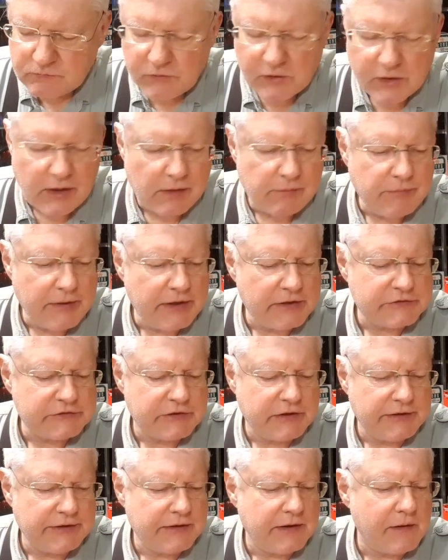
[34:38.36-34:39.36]
It makes
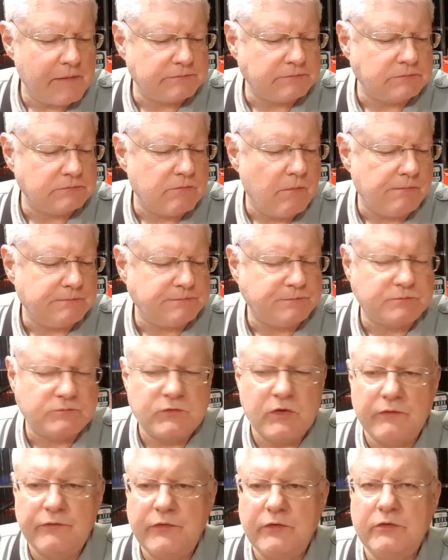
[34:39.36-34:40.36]
a
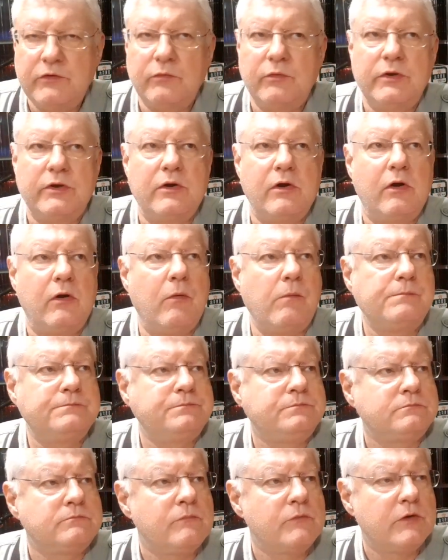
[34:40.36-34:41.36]
the food that we call
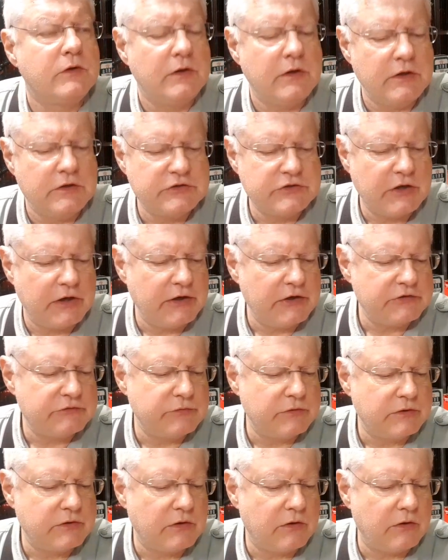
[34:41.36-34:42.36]
in Chinese we
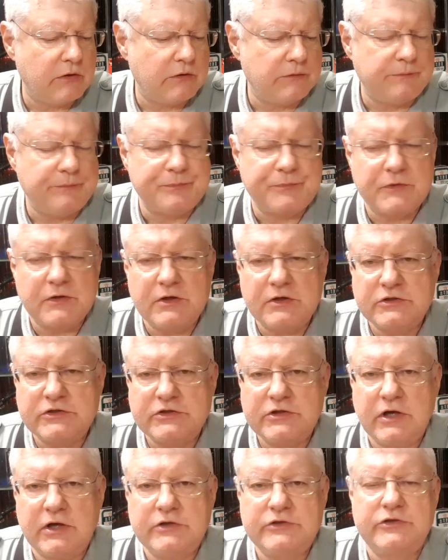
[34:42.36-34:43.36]
call
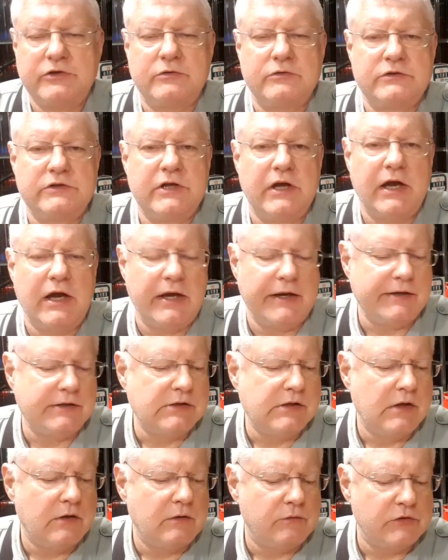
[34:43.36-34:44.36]
xiao jiu cai,
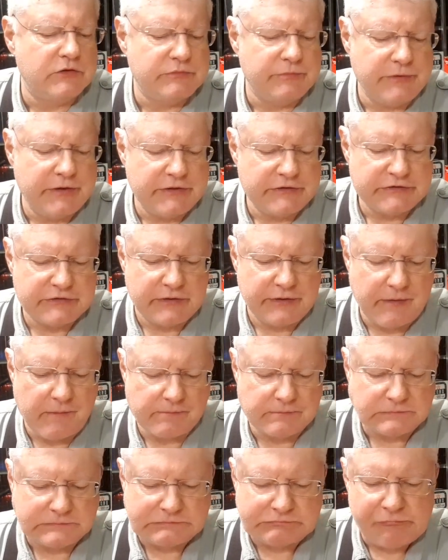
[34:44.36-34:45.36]
which means
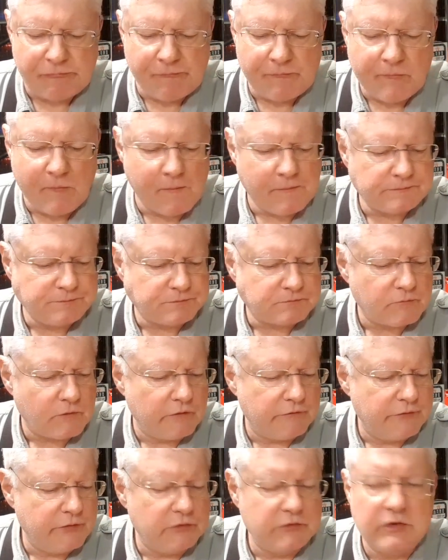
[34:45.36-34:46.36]

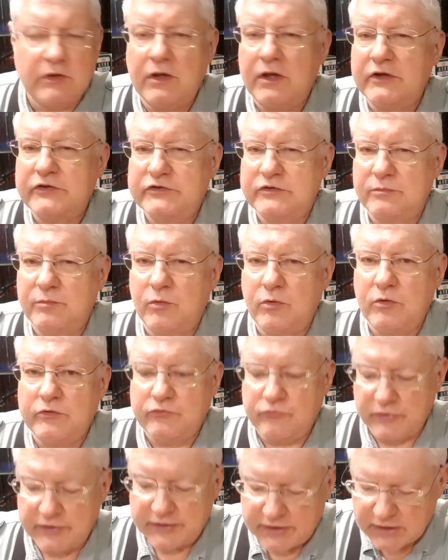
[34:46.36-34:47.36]
food to like support
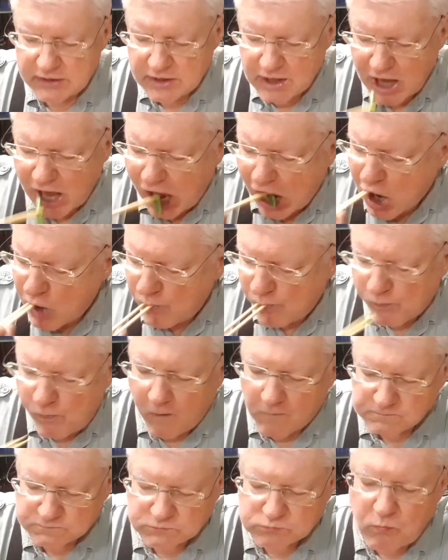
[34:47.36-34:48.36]
drinking.
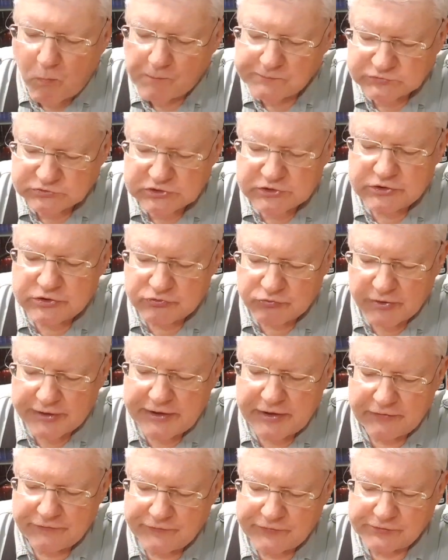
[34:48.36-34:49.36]
It's a good
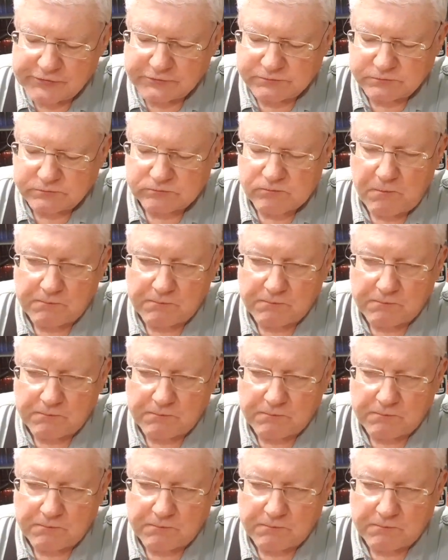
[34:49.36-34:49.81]
drinking food.